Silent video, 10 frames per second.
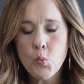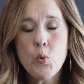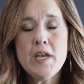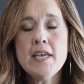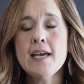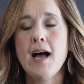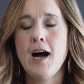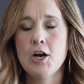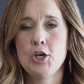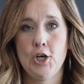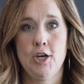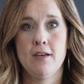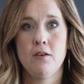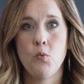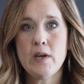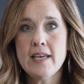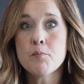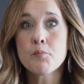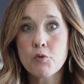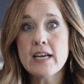we hunger. We
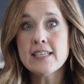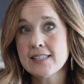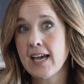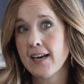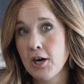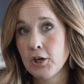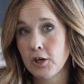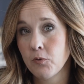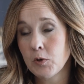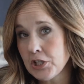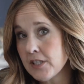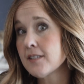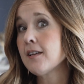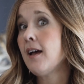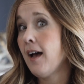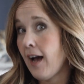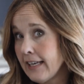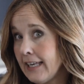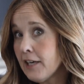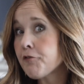embrace that hunger, which is a
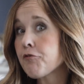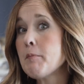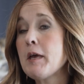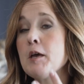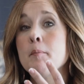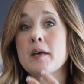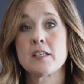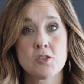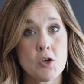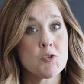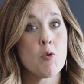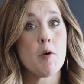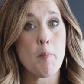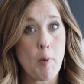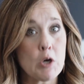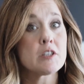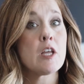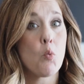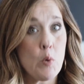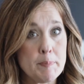gift from Him, but it's also a part
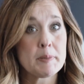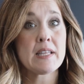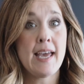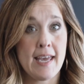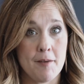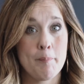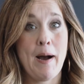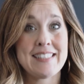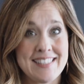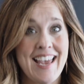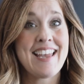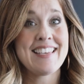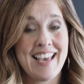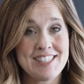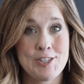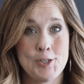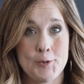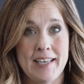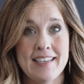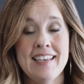that we play by saying yes
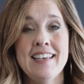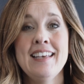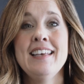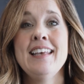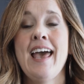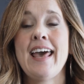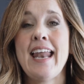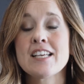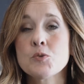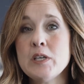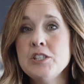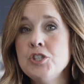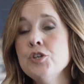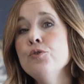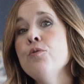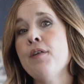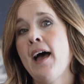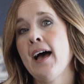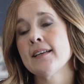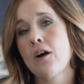to it. And as we do
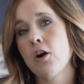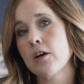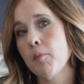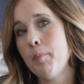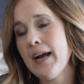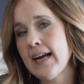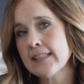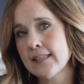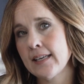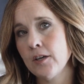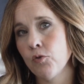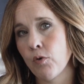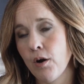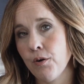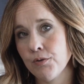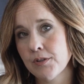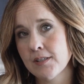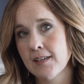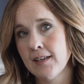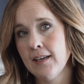that, our capacity
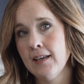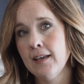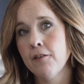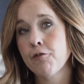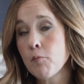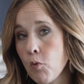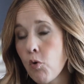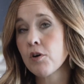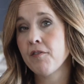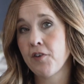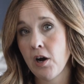grows for more of